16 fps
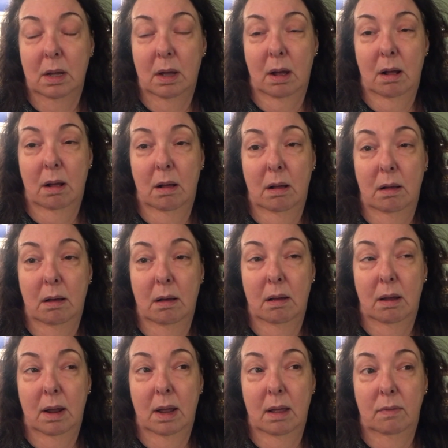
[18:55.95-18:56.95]

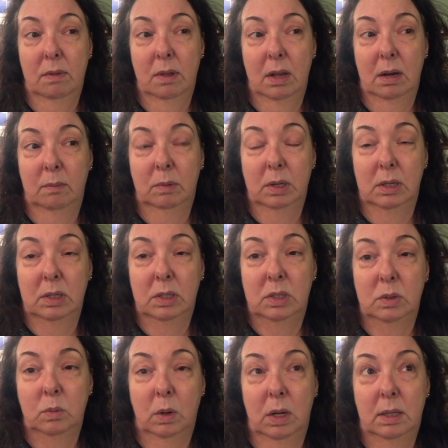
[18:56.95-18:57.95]
Uh, and then I'm going to
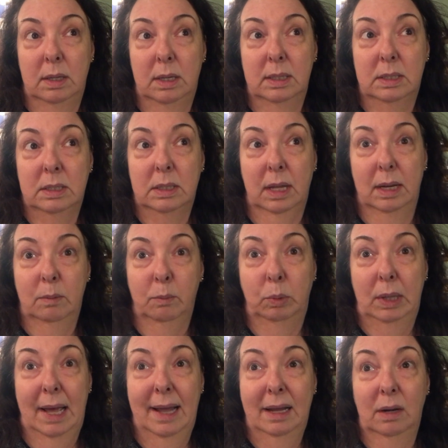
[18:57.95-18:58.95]
do one that's like
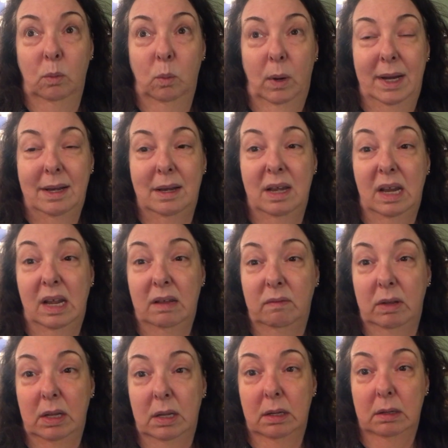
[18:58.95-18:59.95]
black and white and
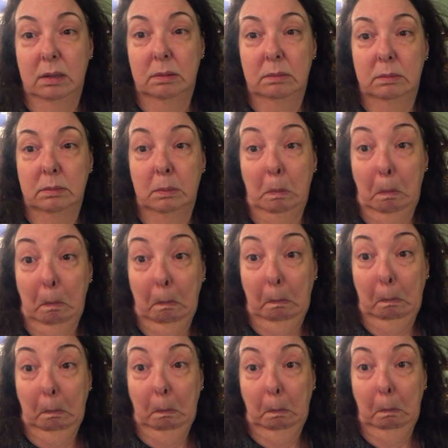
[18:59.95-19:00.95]
navy.
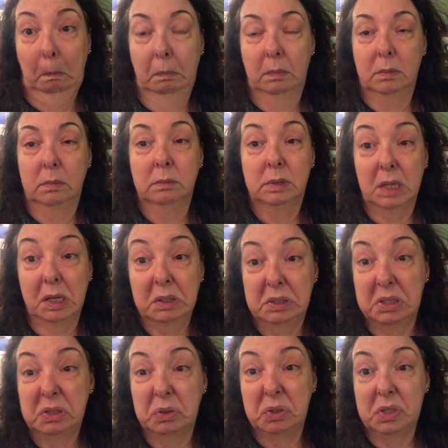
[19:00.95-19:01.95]

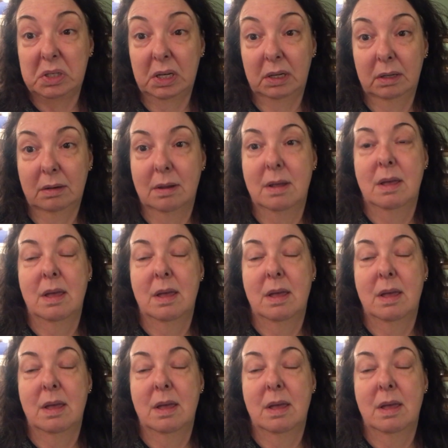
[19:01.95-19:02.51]
Sounds interesting.